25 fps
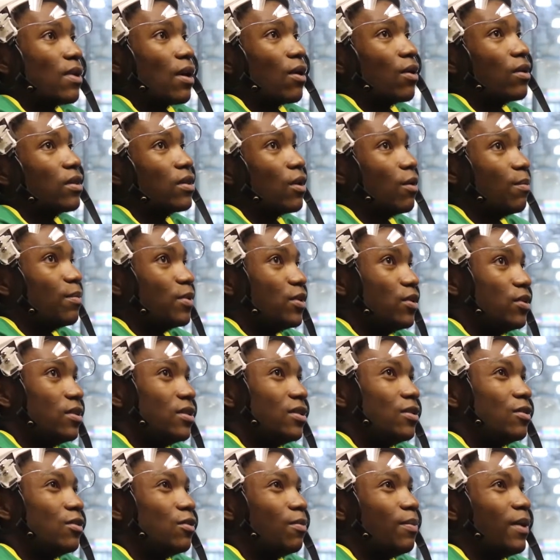I got the
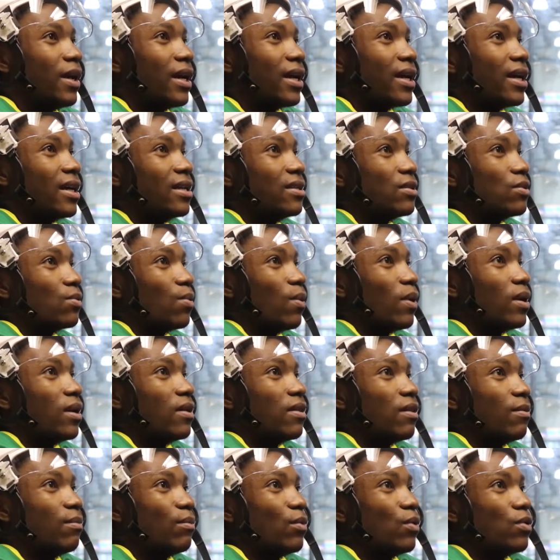opportunity to play against one
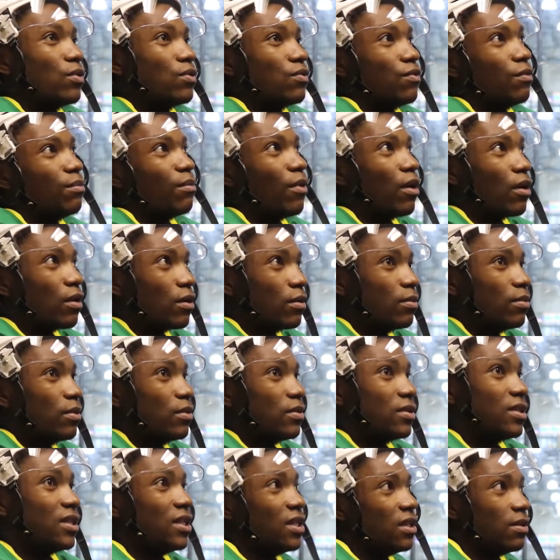of the most
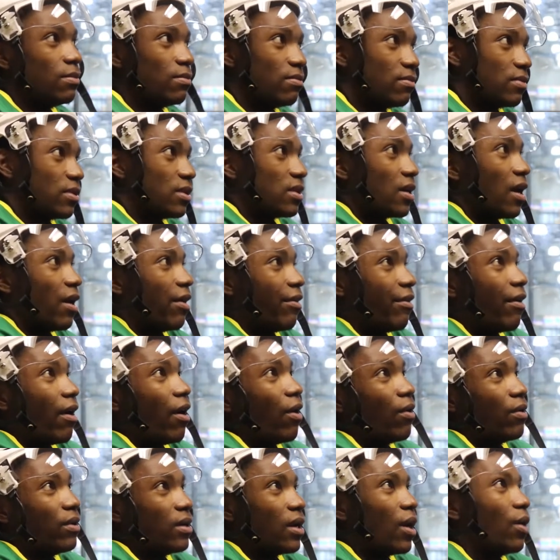remarkable teams
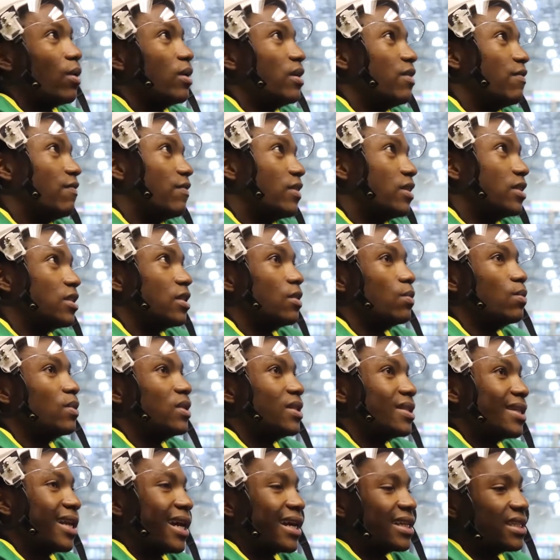around our division,
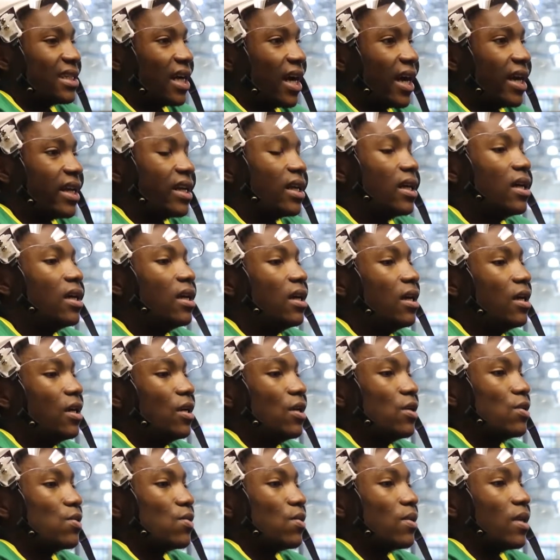which is like China.
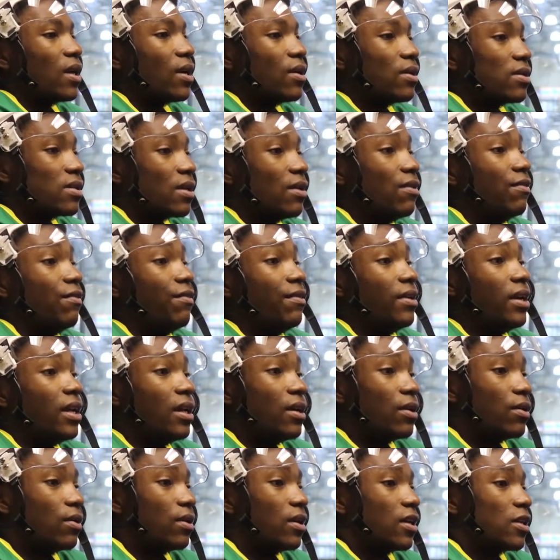So that was a
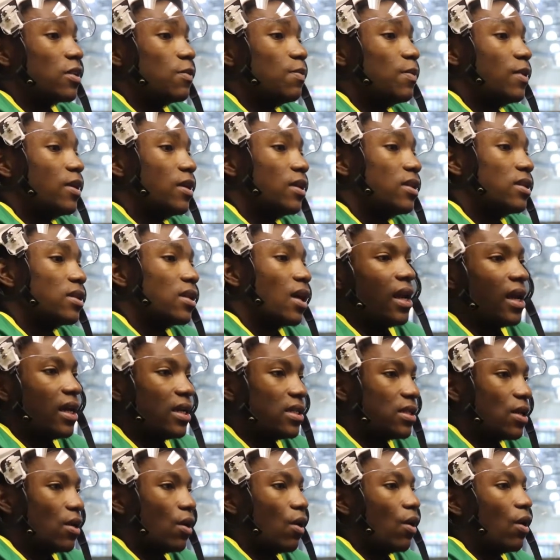really good experience.
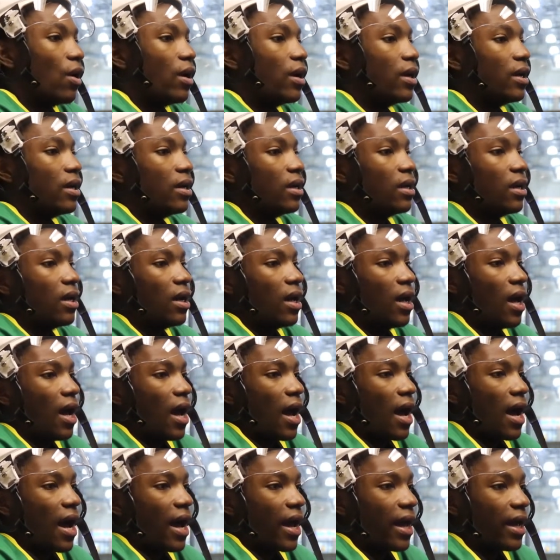Later on,
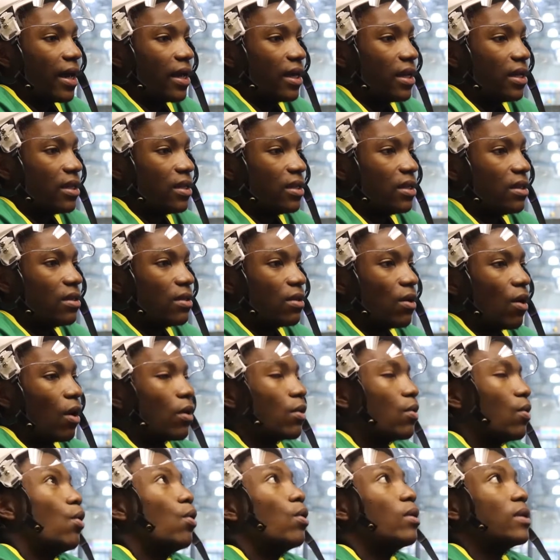I
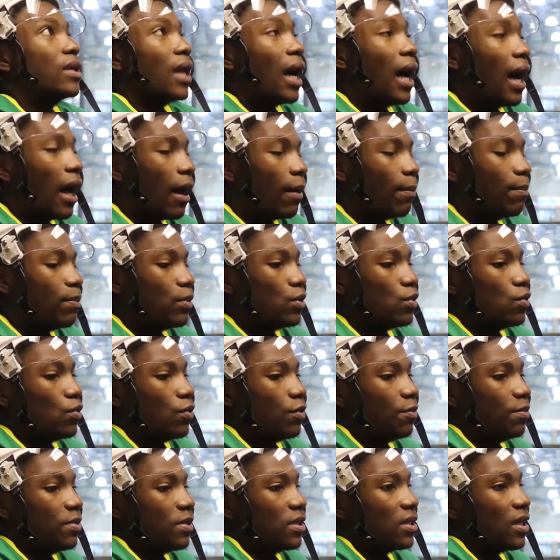got called up
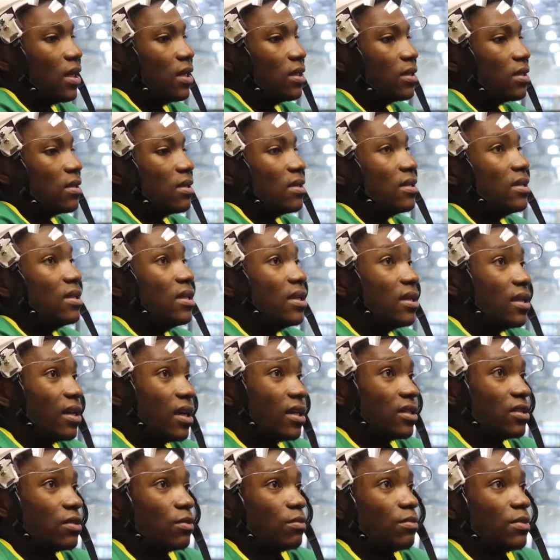to represent the senior
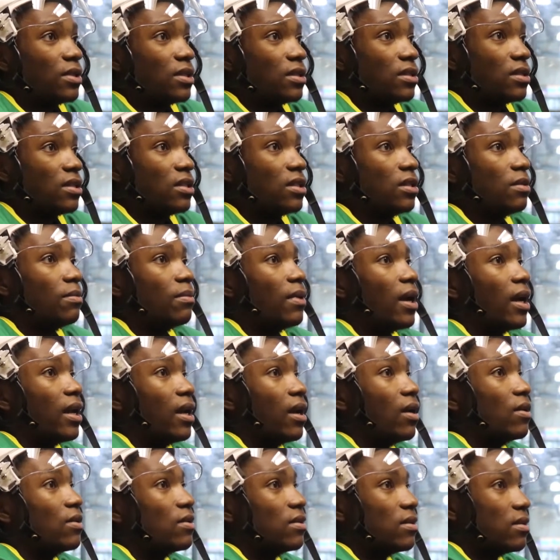national men's team,
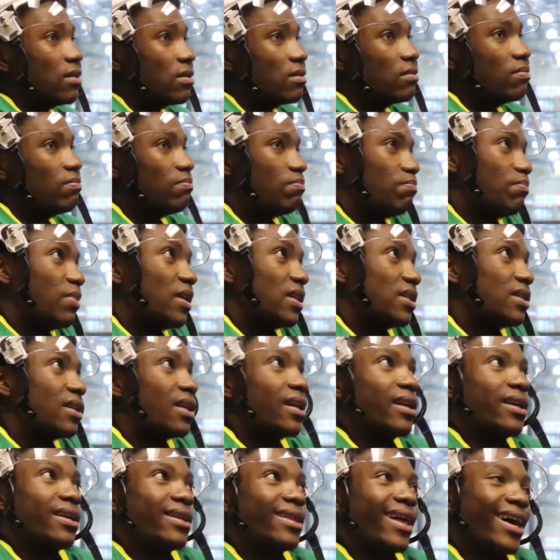and I was
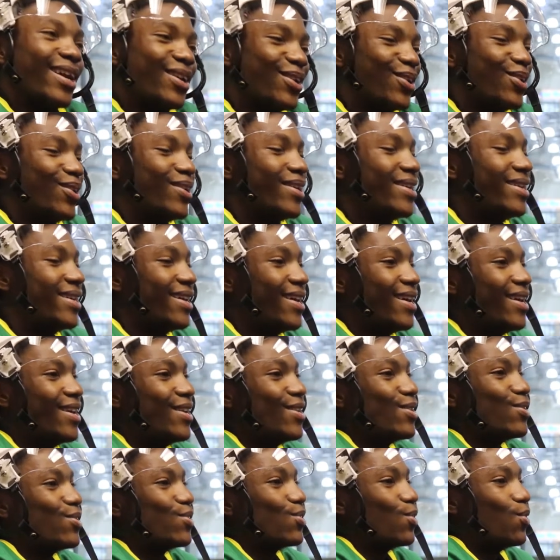basically that good.
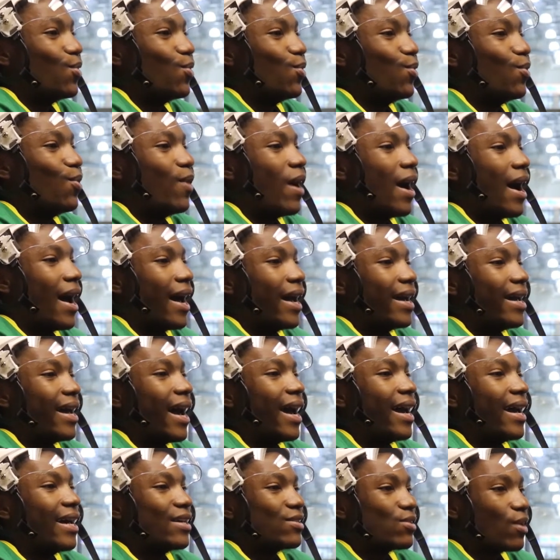So
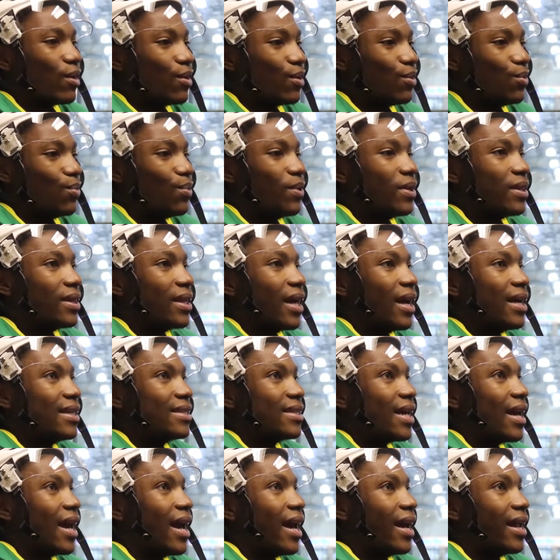I started doing
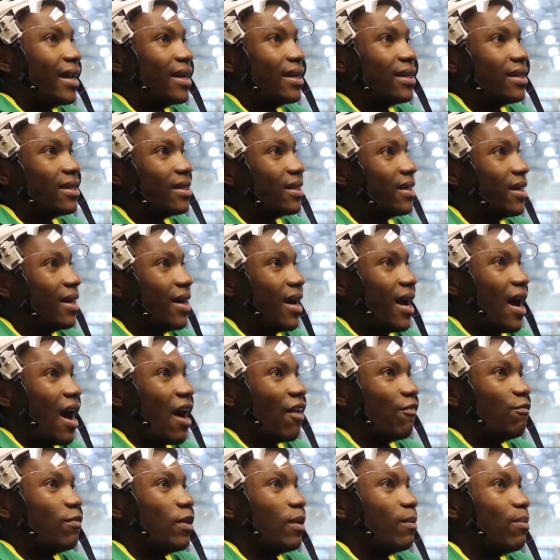that, and
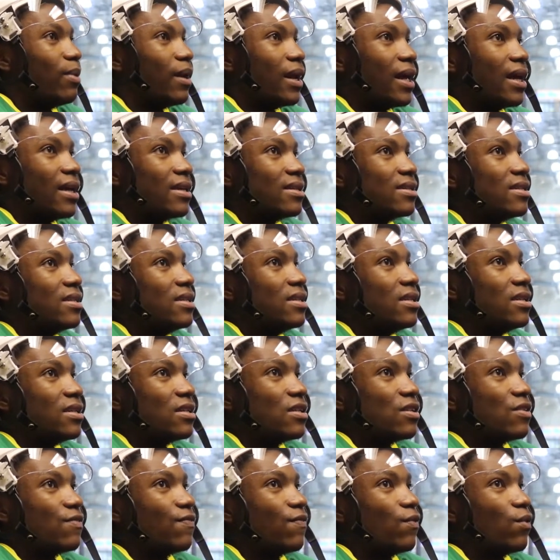I've been playing
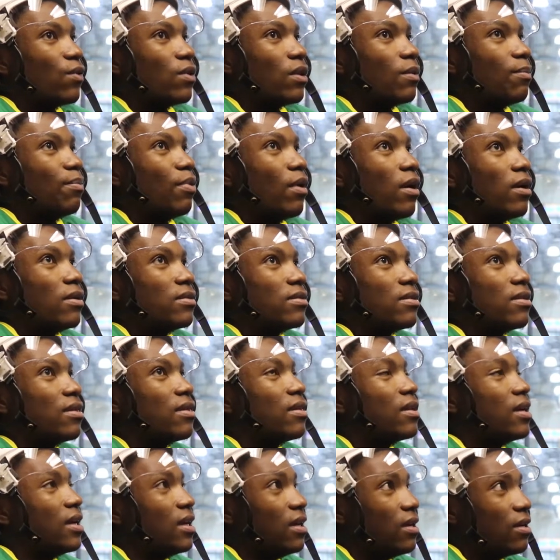seniors for the past
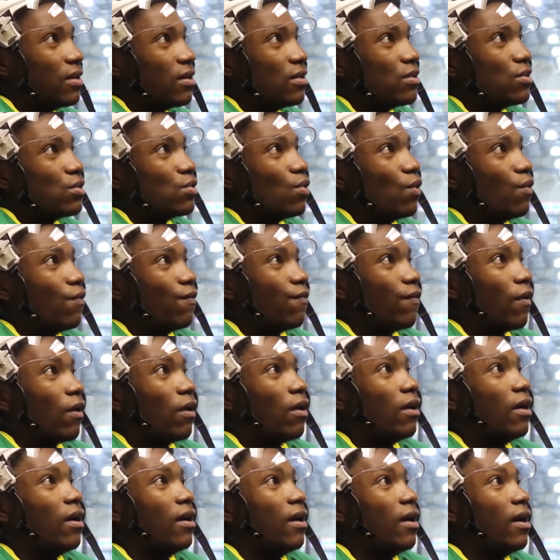3 years so
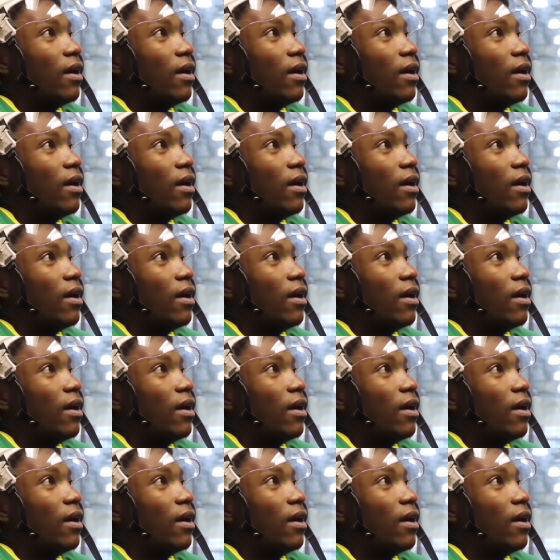far.